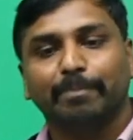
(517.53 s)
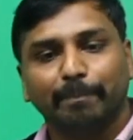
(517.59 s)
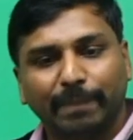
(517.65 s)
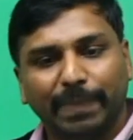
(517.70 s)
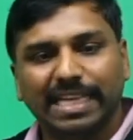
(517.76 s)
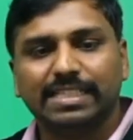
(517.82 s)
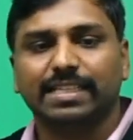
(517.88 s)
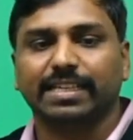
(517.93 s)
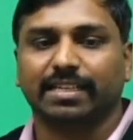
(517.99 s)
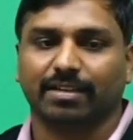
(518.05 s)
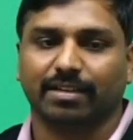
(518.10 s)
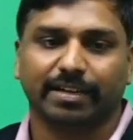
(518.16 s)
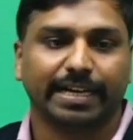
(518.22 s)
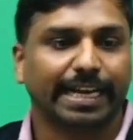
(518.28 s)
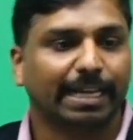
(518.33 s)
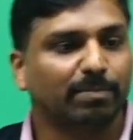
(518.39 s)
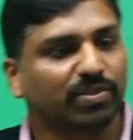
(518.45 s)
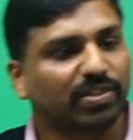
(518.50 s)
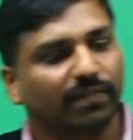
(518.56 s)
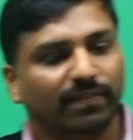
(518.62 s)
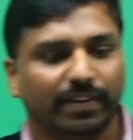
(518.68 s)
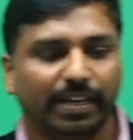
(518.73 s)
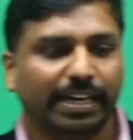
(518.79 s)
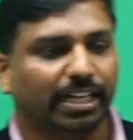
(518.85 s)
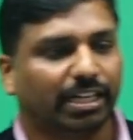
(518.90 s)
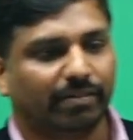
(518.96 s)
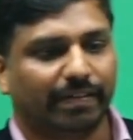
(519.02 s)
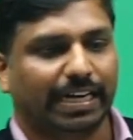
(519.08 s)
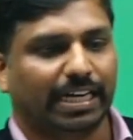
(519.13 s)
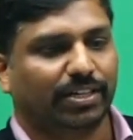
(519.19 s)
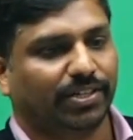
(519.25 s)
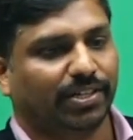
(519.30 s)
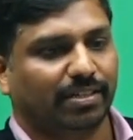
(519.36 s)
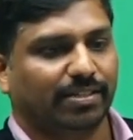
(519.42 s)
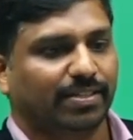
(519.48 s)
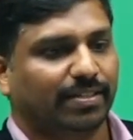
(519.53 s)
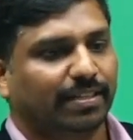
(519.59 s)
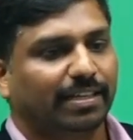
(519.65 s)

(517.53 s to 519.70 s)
basic types of interactions.